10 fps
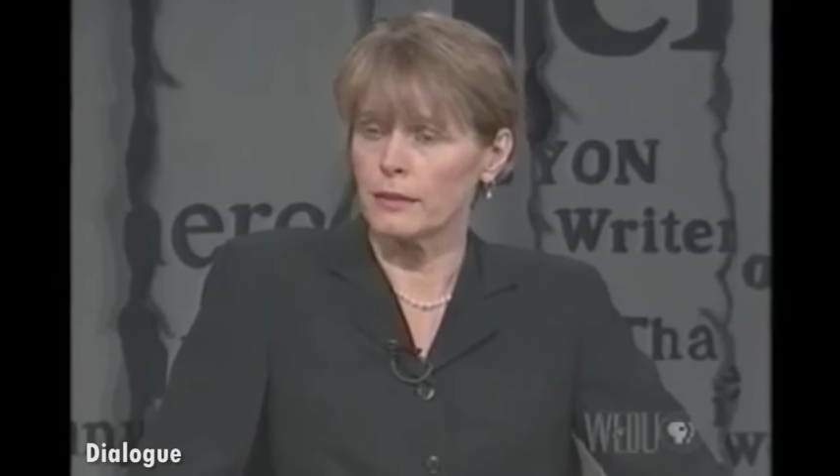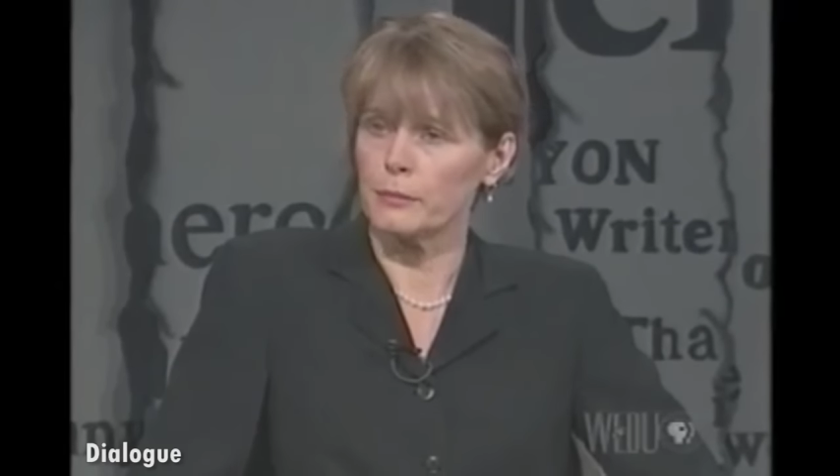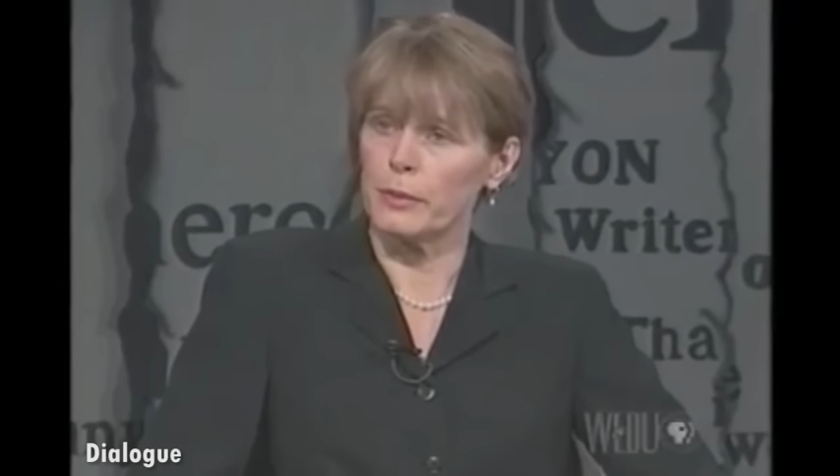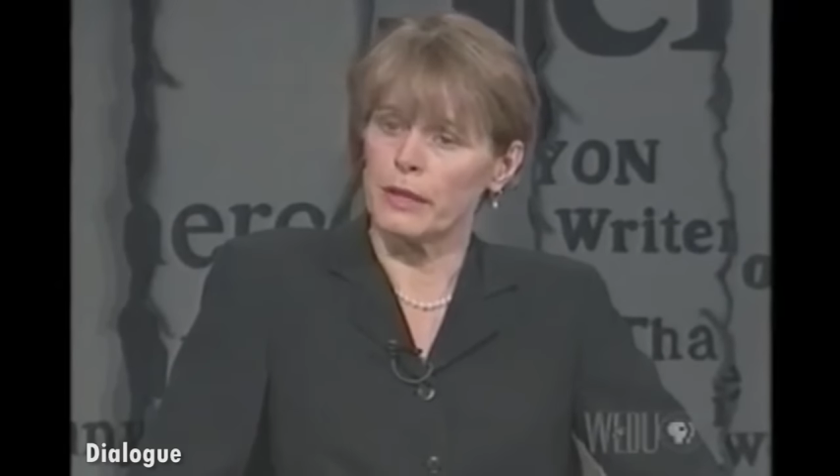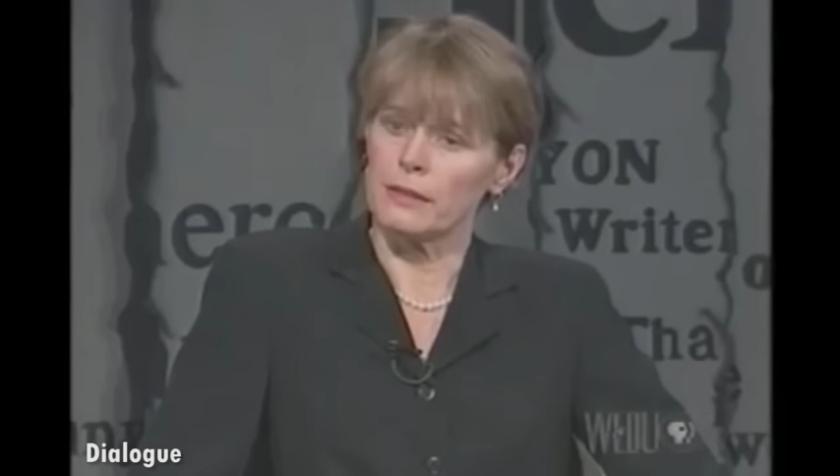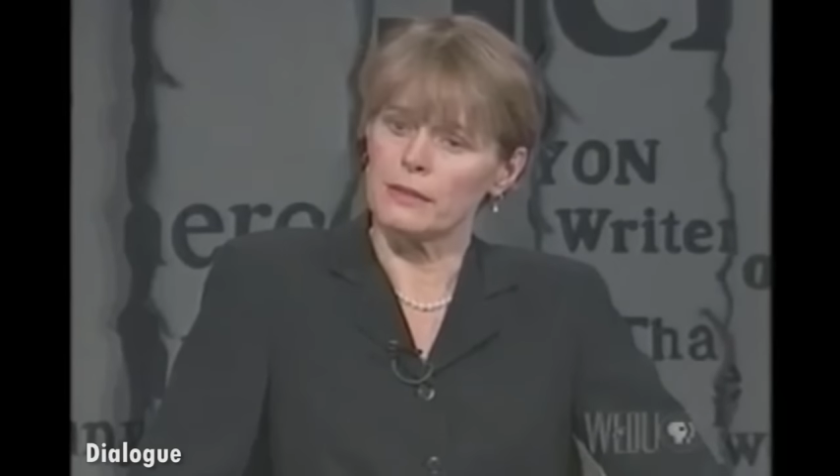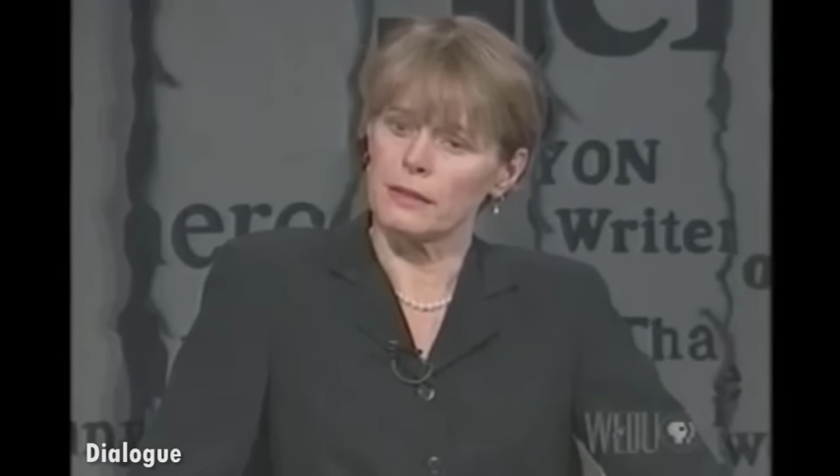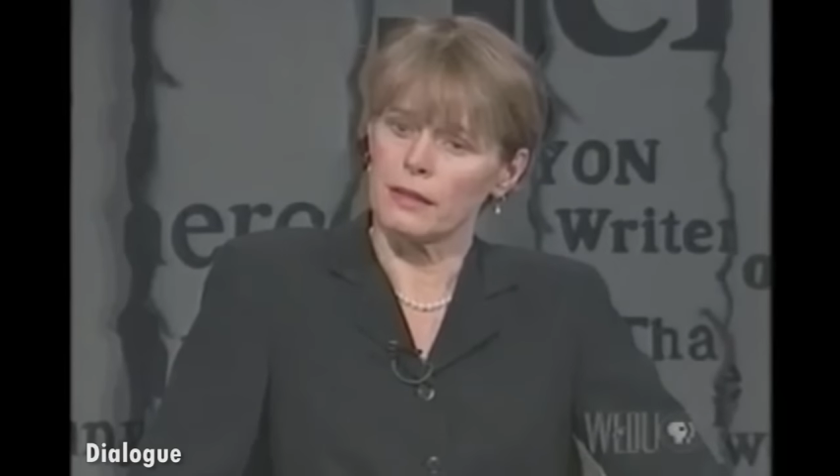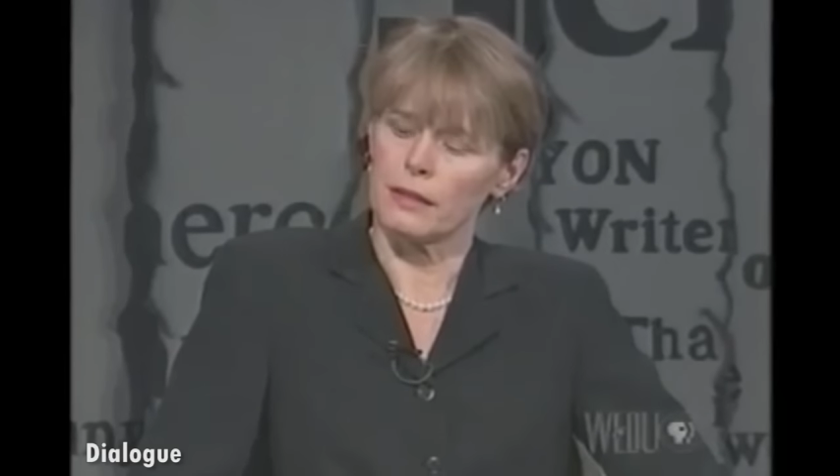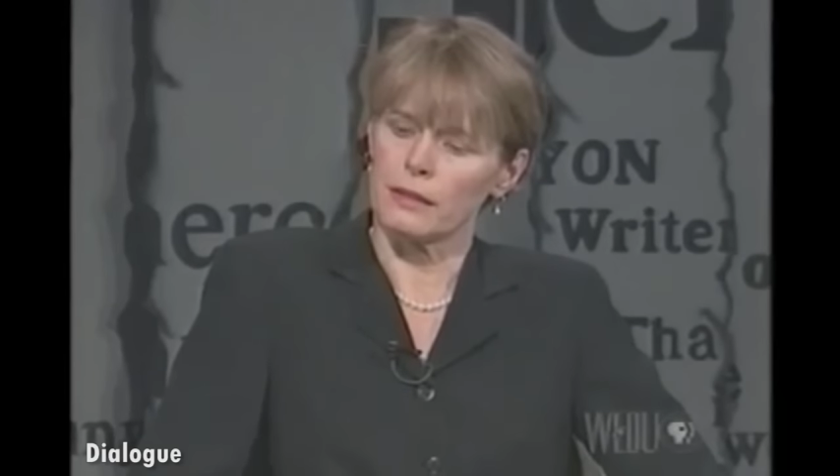but
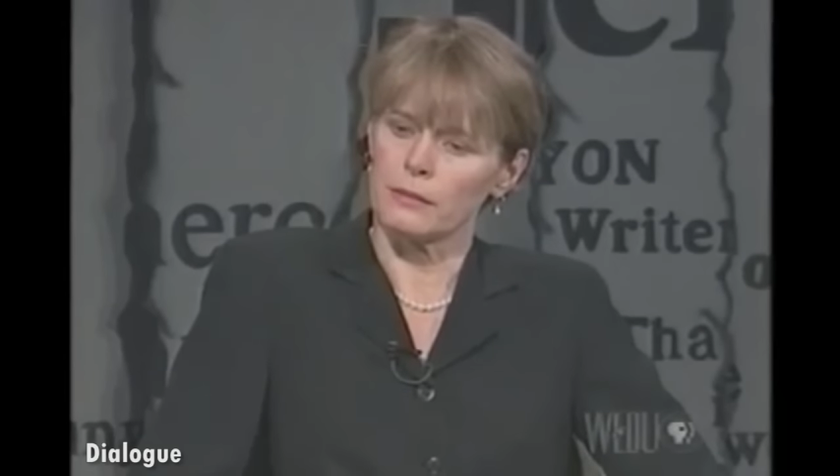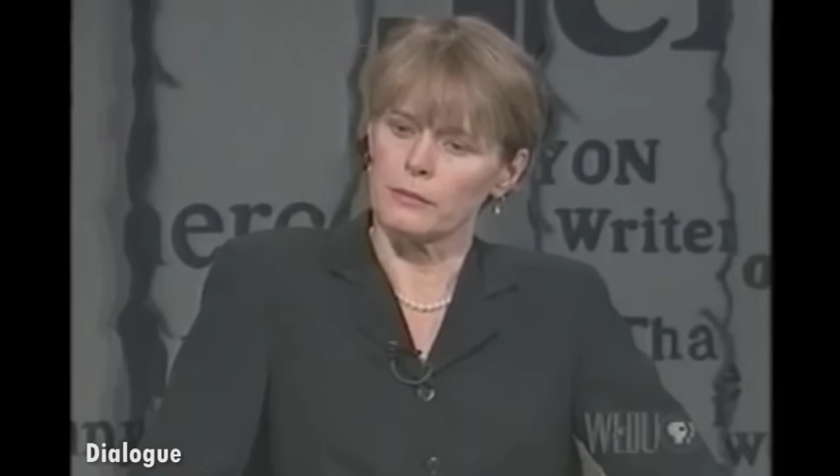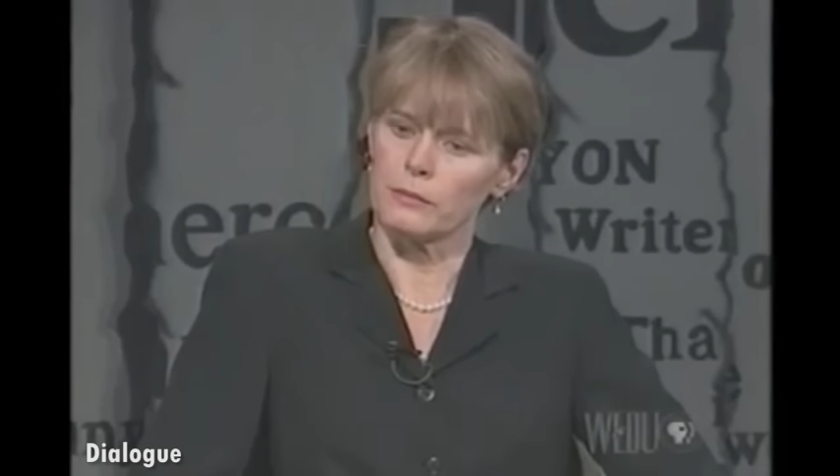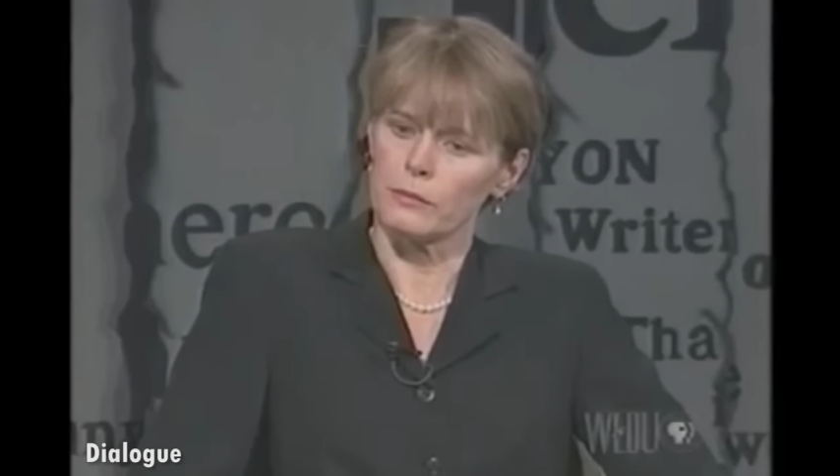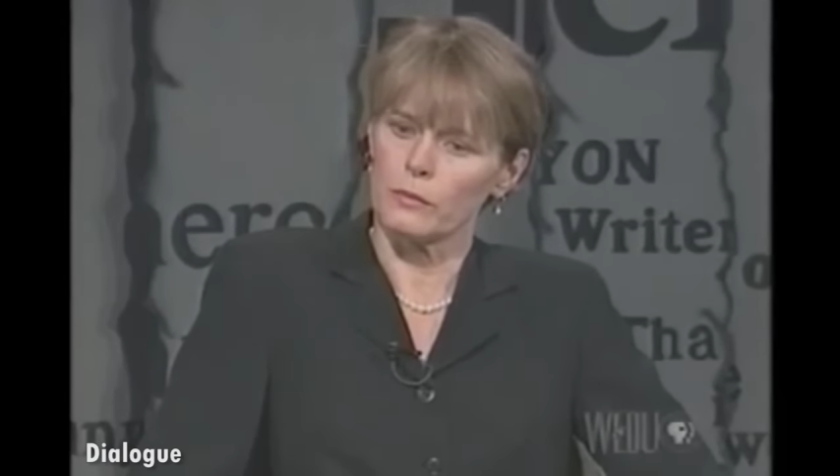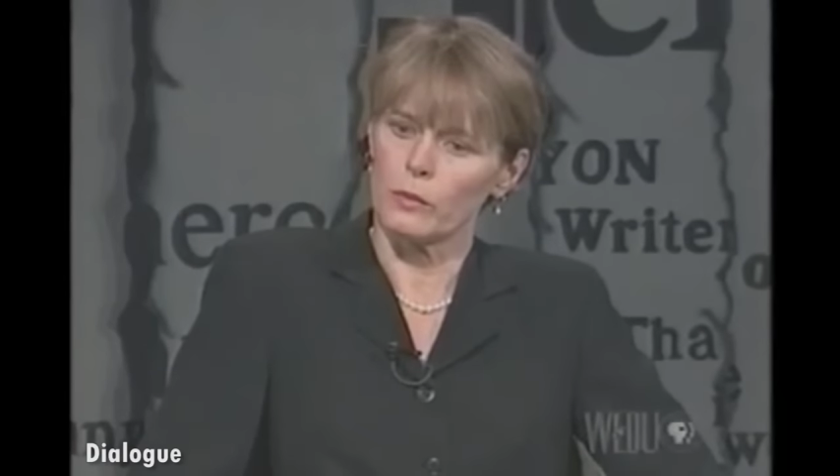um,